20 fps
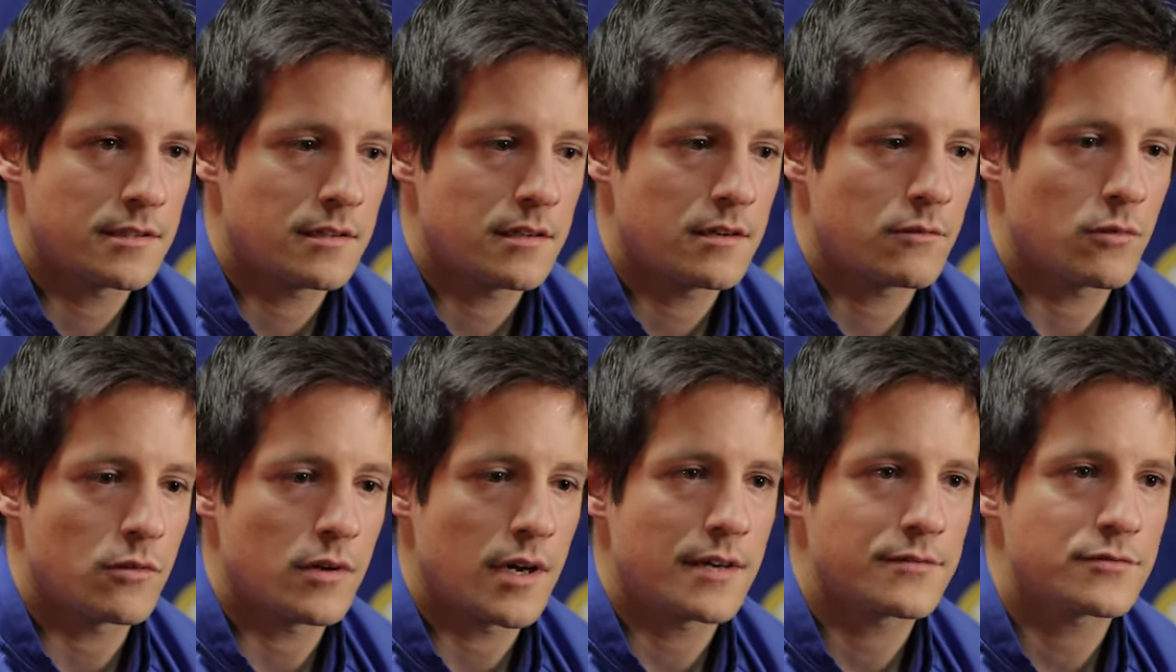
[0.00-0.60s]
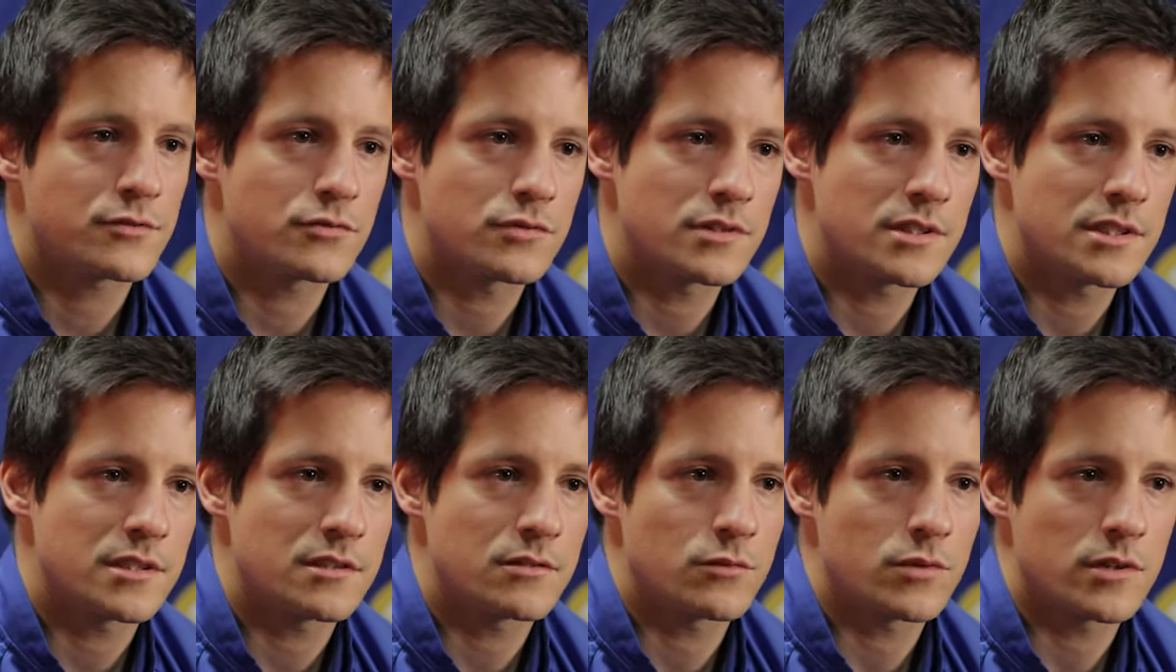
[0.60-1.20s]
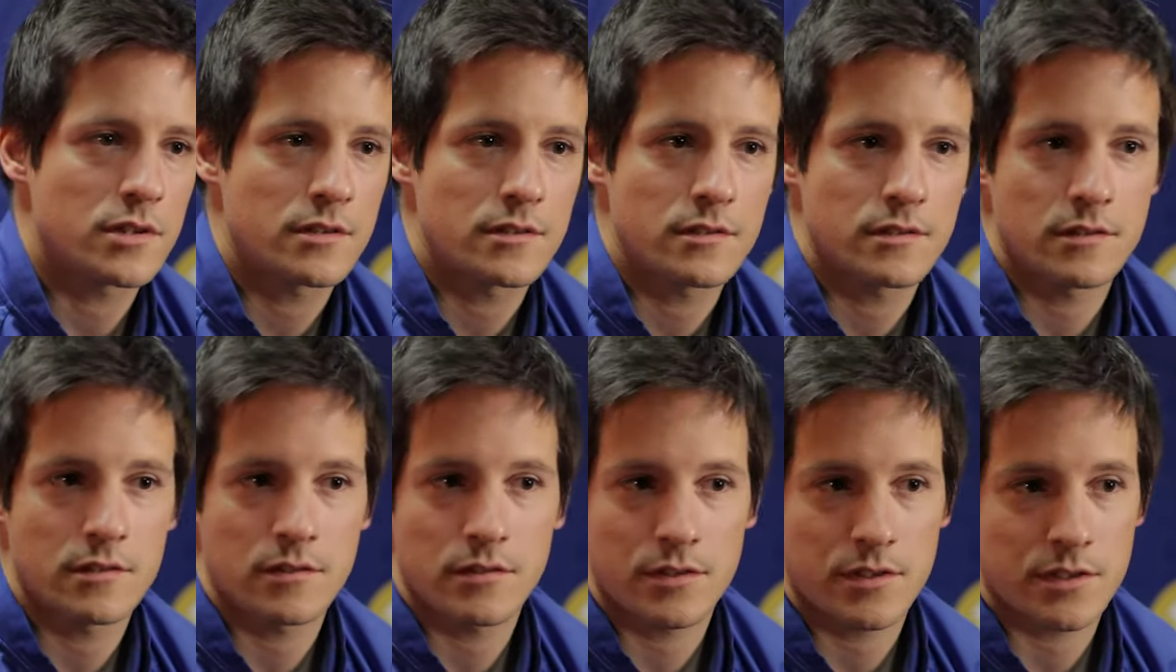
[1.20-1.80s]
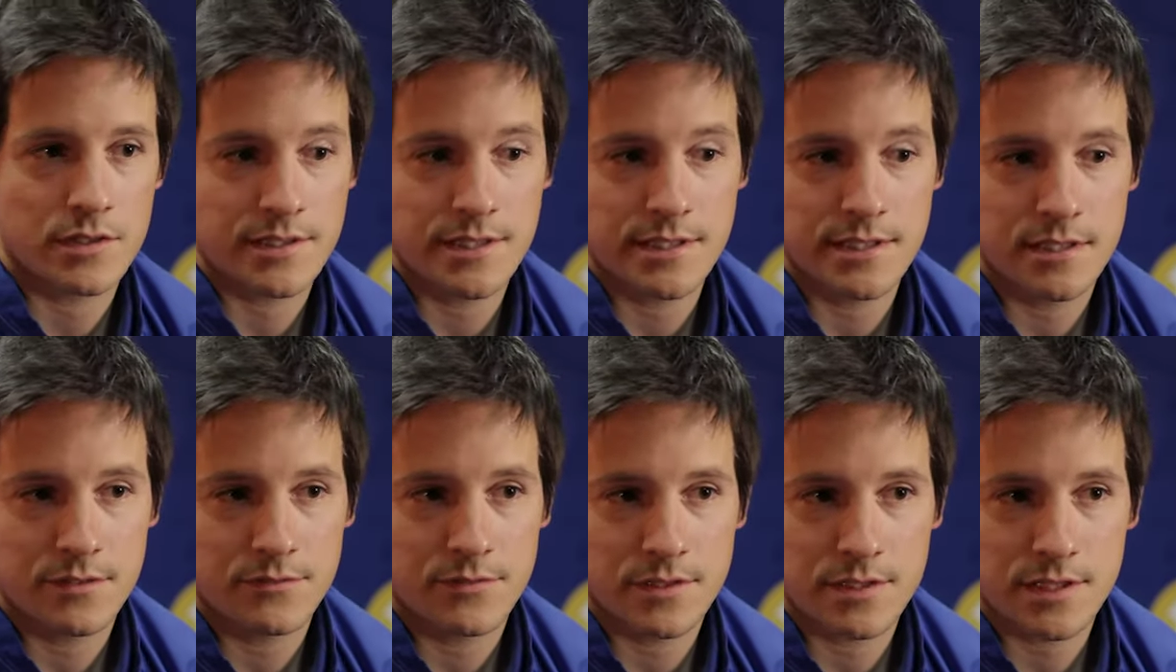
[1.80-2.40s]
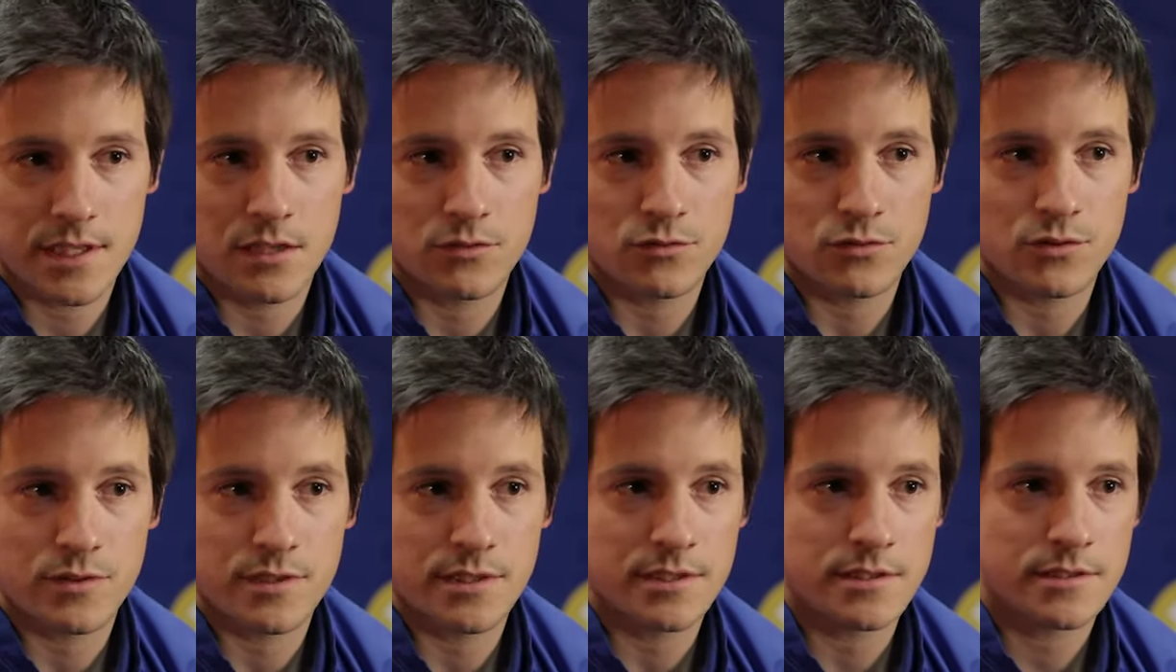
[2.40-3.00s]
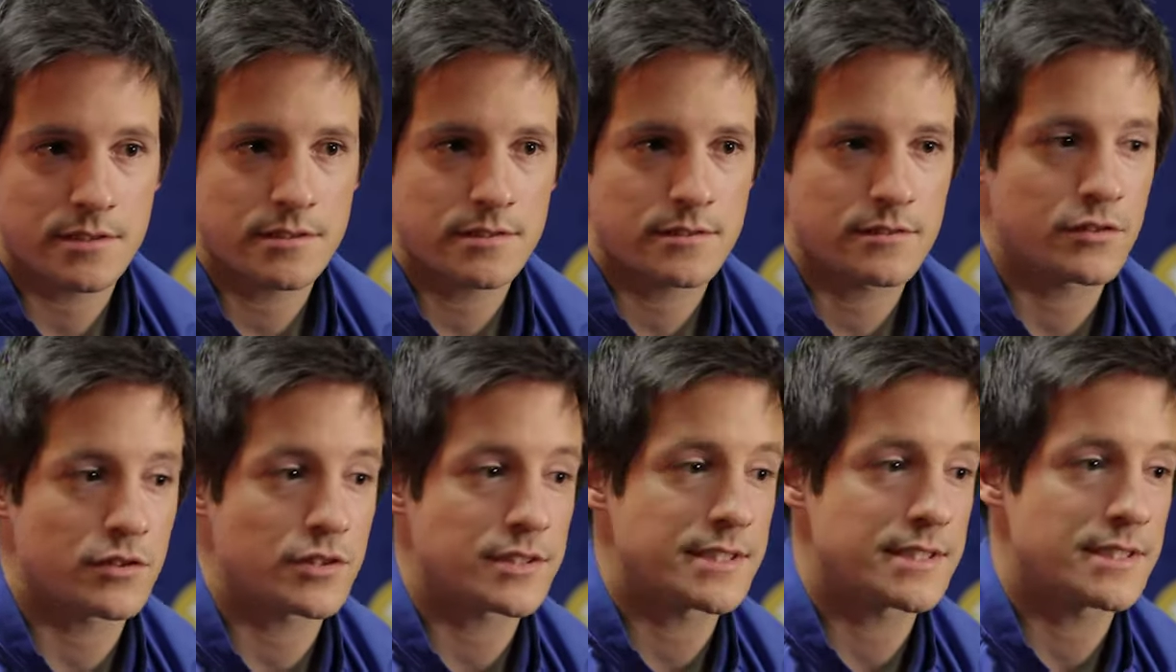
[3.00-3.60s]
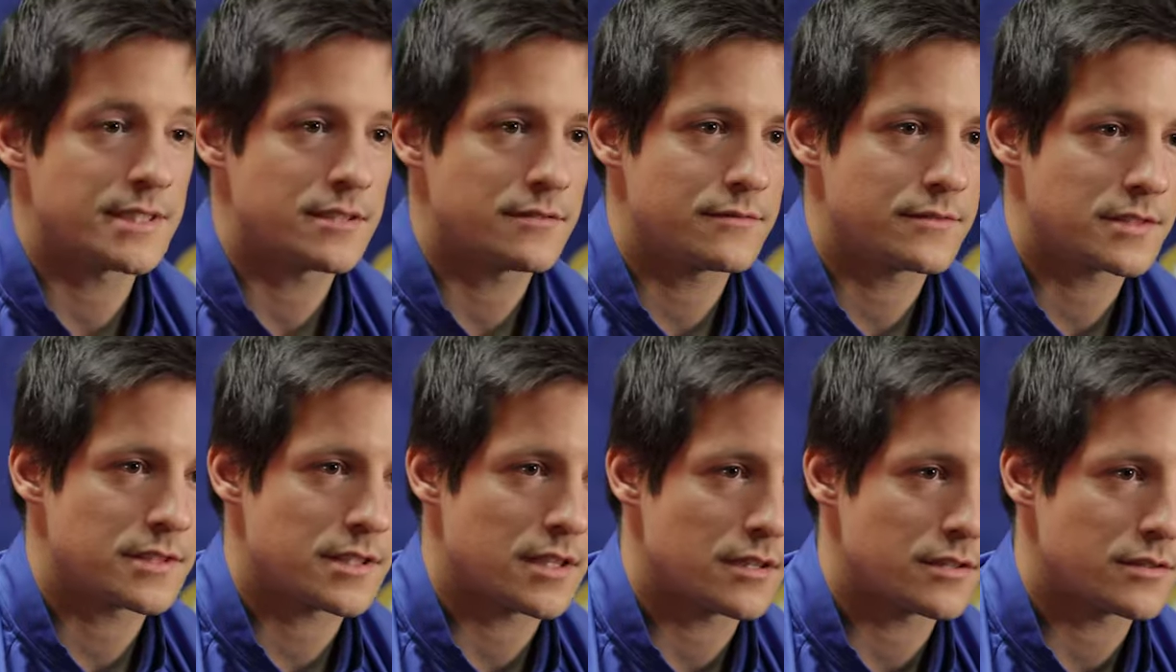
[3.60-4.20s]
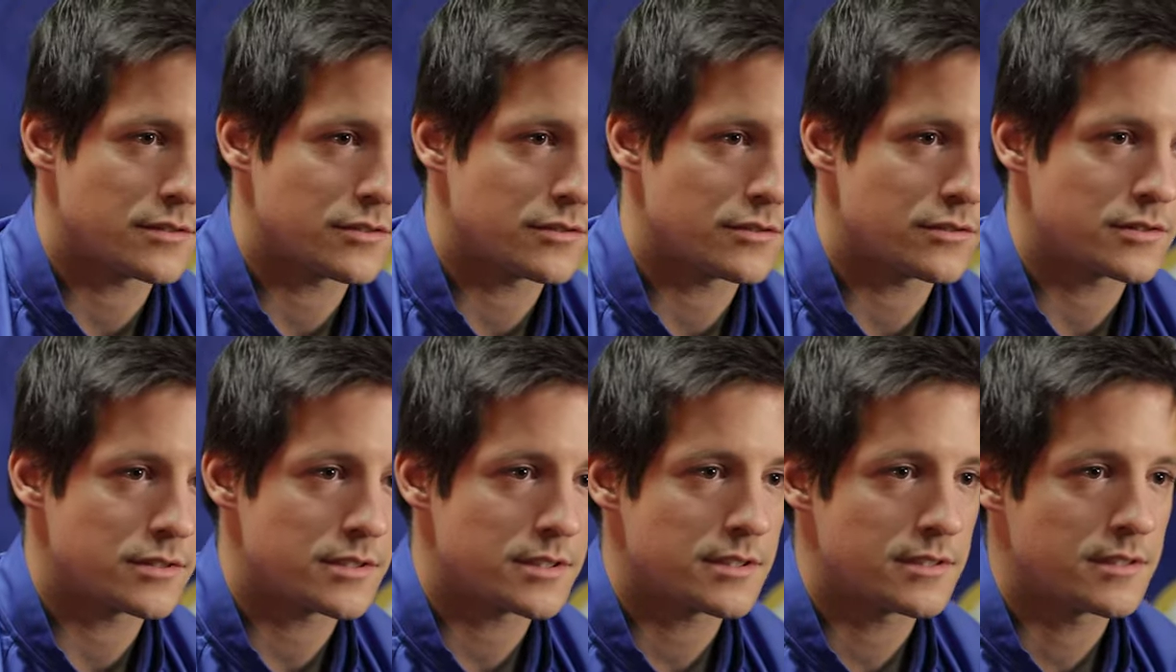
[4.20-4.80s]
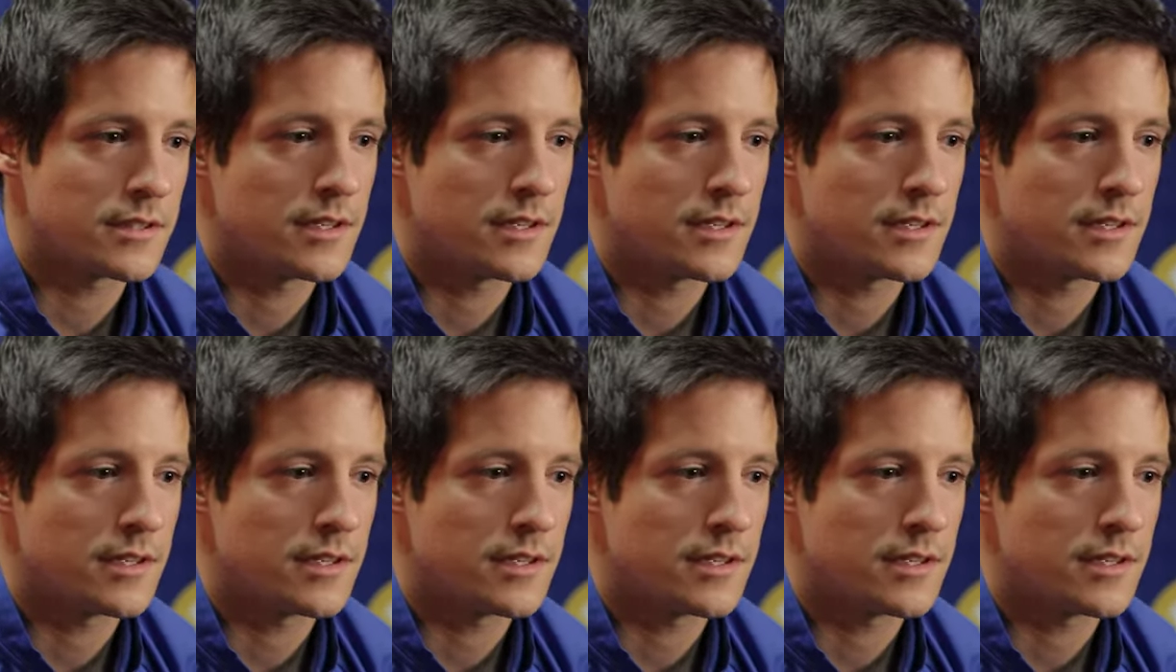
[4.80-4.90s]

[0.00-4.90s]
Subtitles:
We'll have to deal with 13 different countries, 13 different cultures,